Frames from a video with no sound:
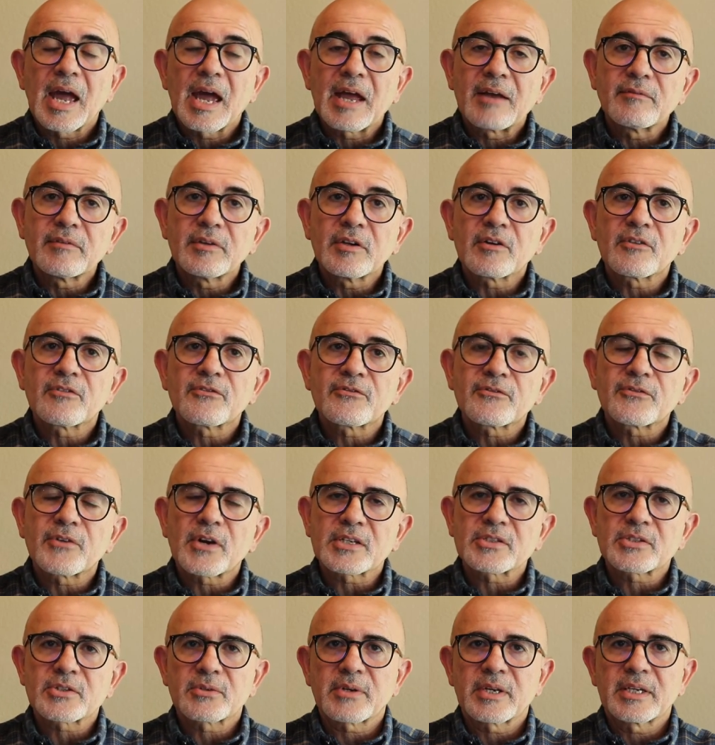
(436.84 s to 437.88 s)
And we are
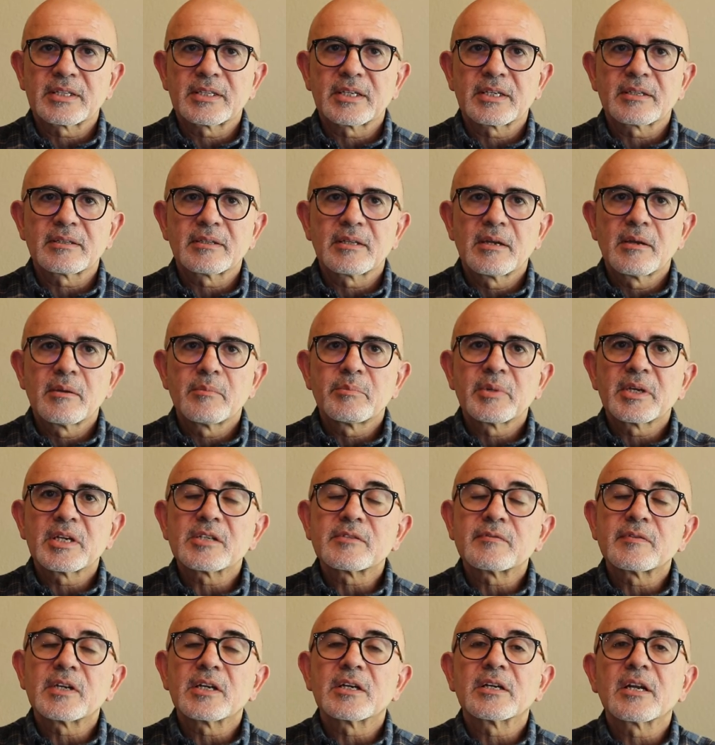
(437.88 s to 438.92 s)
frustrated
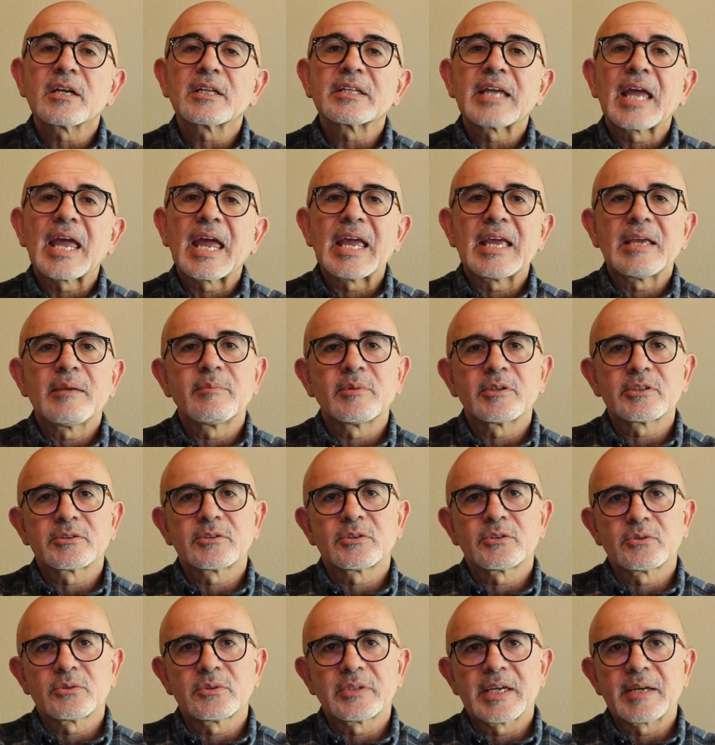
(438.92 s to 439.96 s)
because we are not able
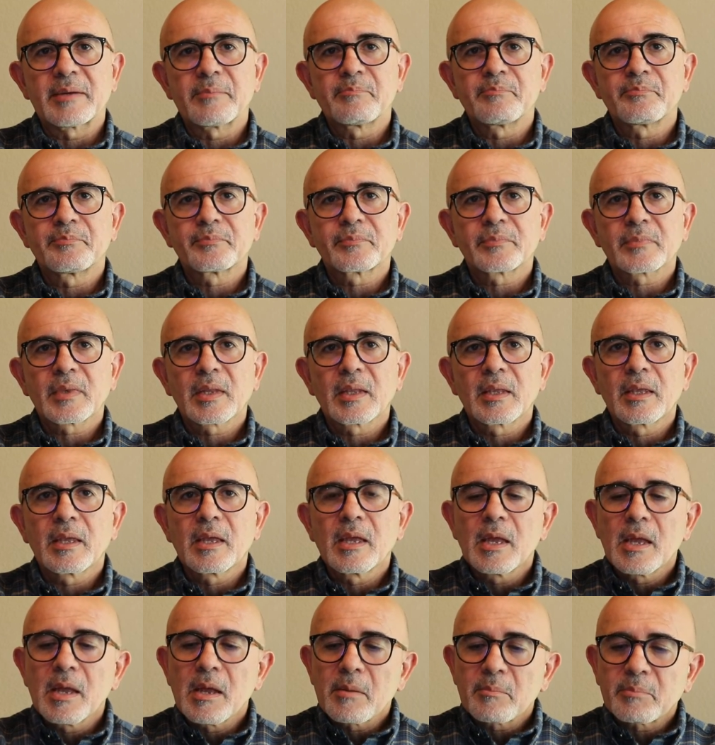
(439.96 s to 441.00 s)
to do that.
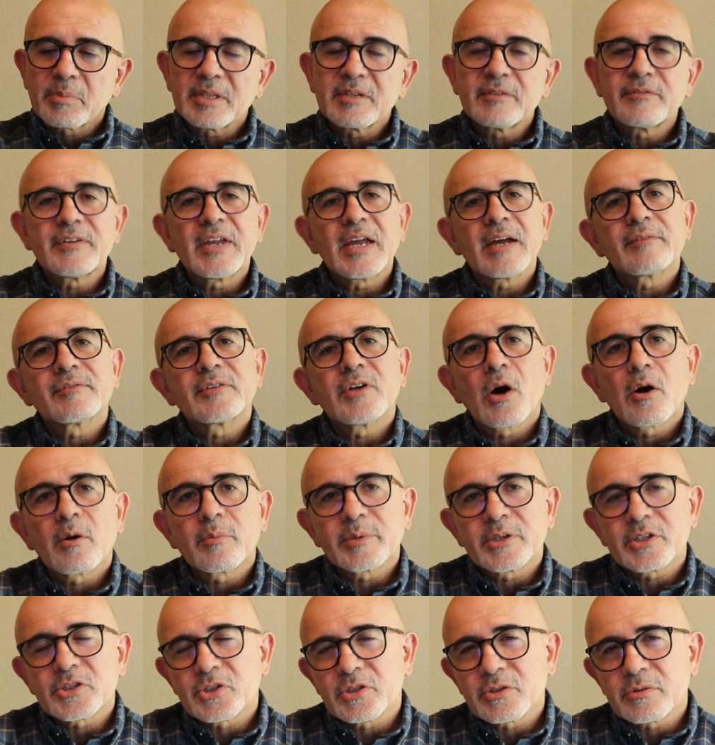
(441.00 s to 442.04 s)
But if we have the
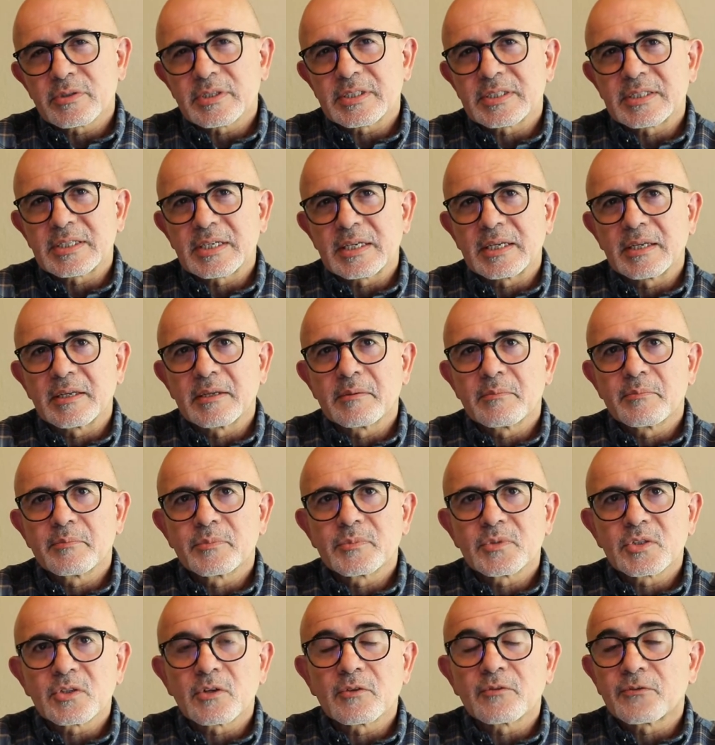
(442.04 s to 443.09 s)
opportunity
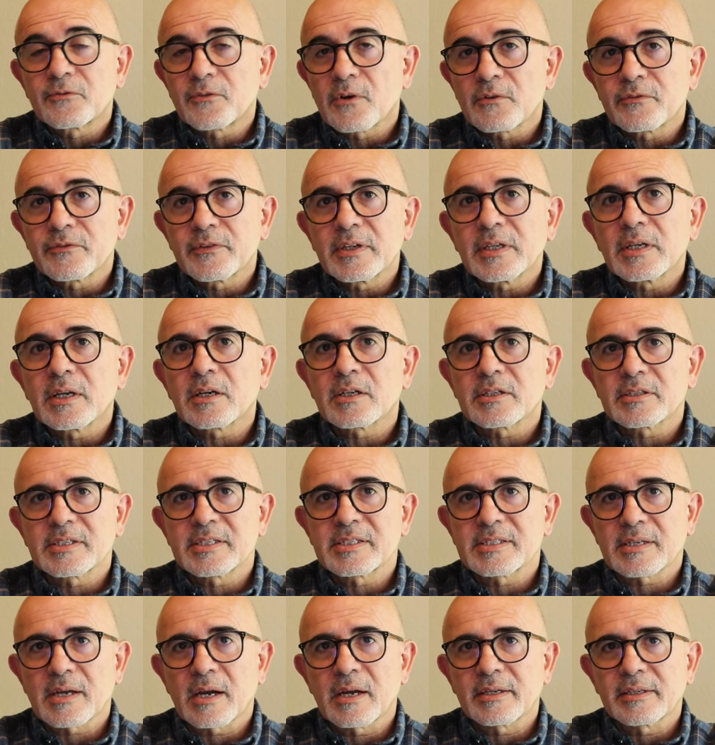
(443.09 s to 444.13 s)
to fulfill our
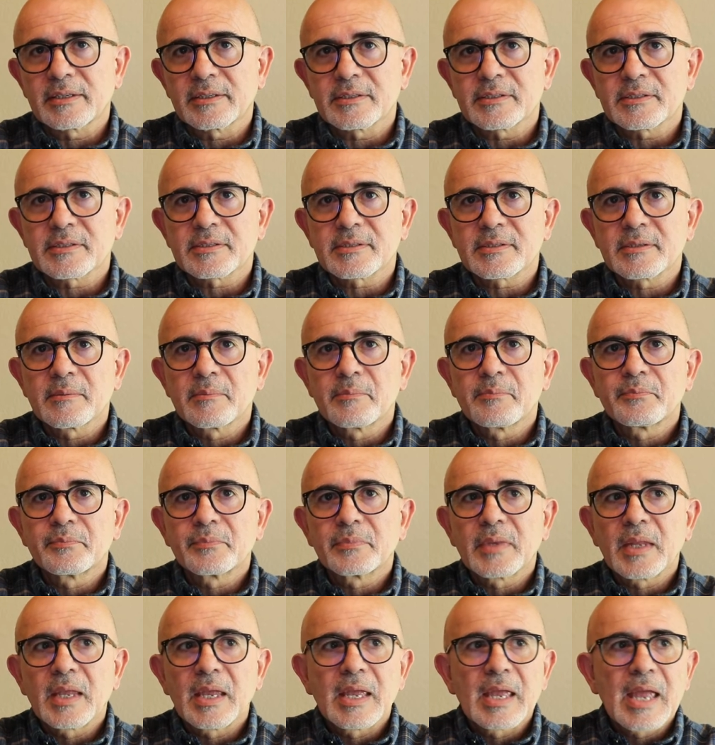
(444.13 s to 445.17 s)
desires
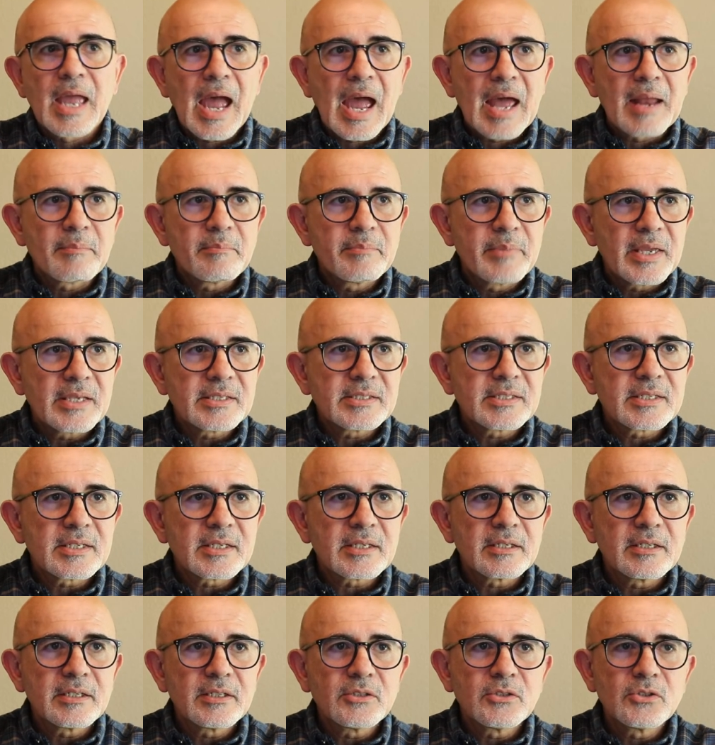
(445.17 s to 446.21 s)
and
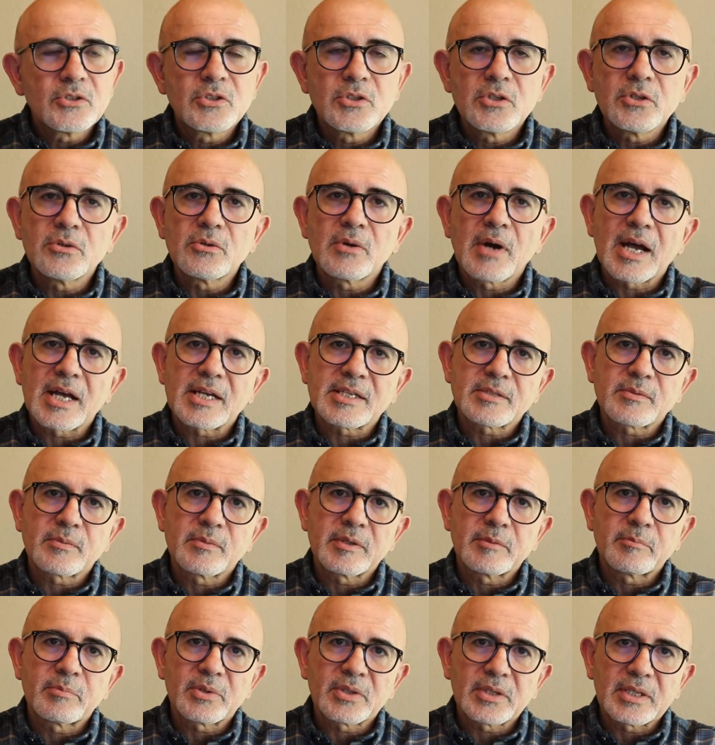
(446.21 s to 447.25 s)
basically do as
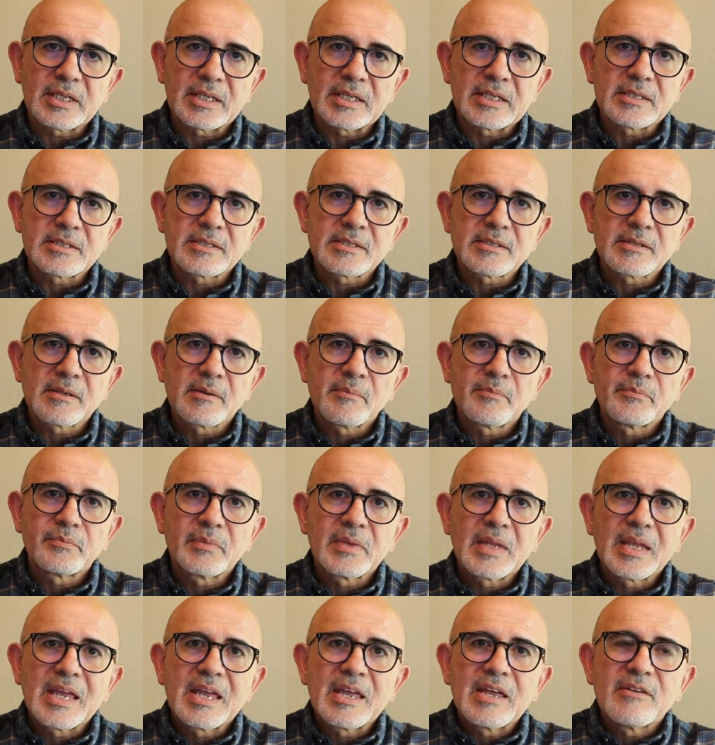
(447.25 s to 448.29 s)
we please,
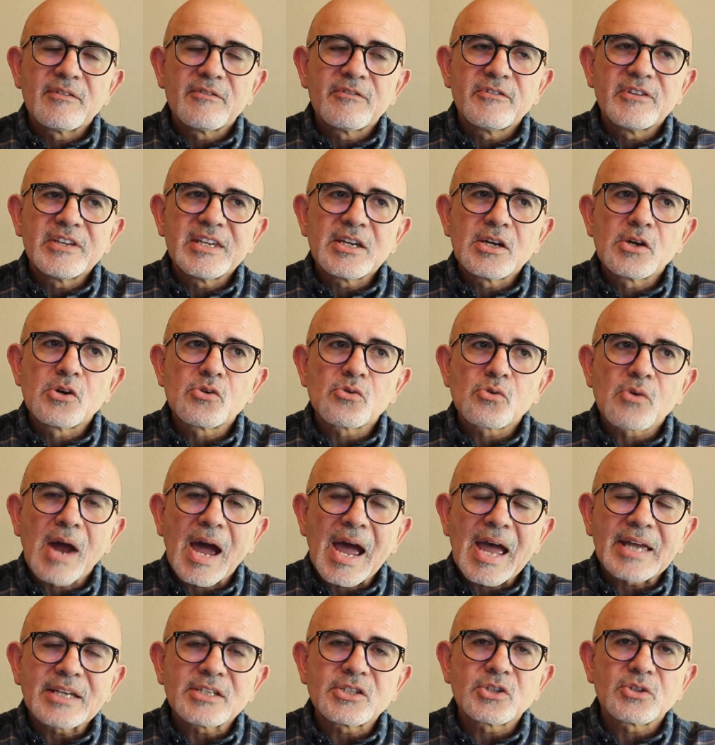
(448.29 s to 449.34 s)
we
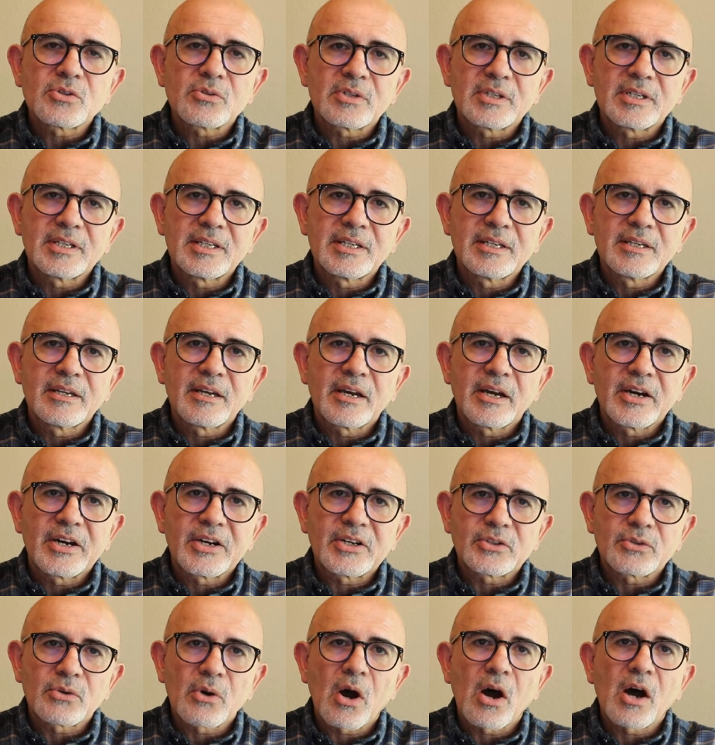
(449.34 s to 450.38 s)
gradually
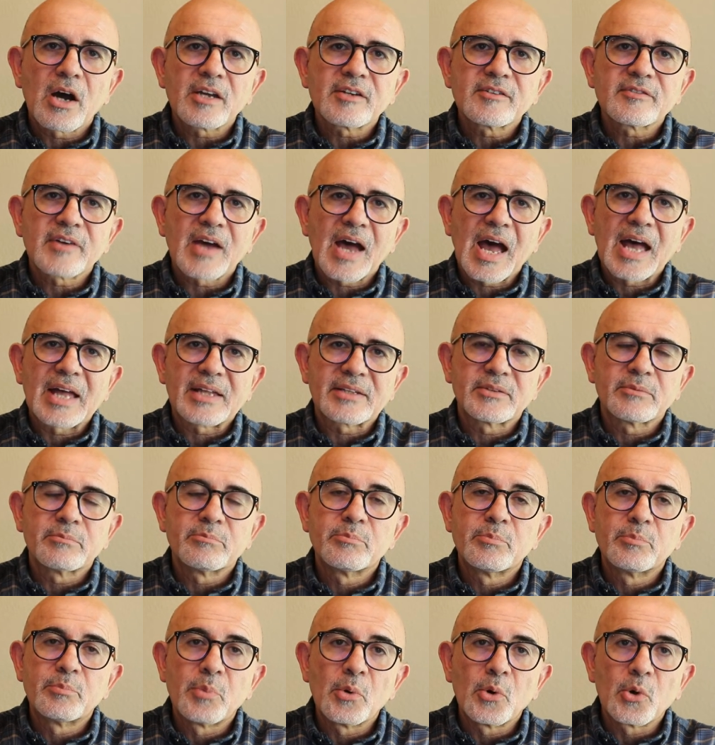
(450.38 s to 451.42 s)
arrive at
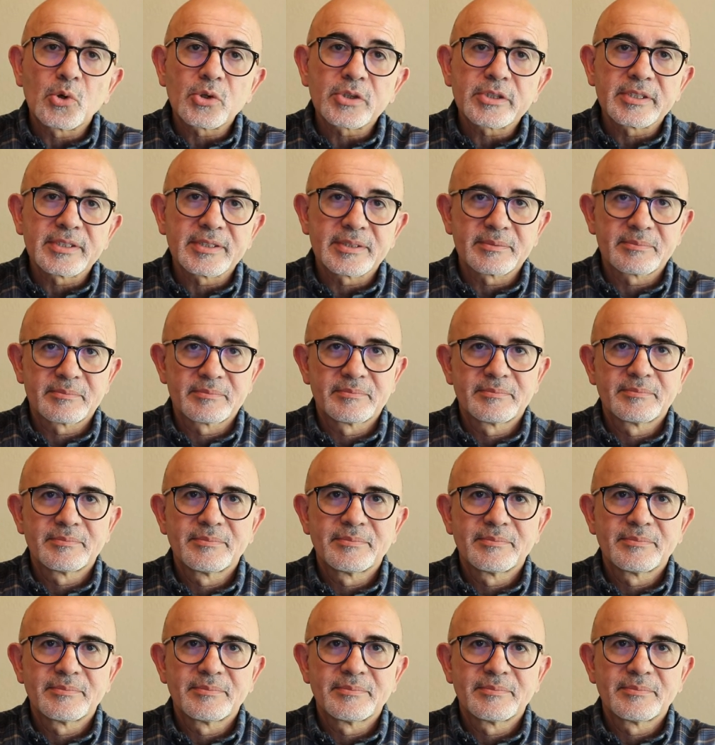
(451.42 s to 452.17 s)
boredom.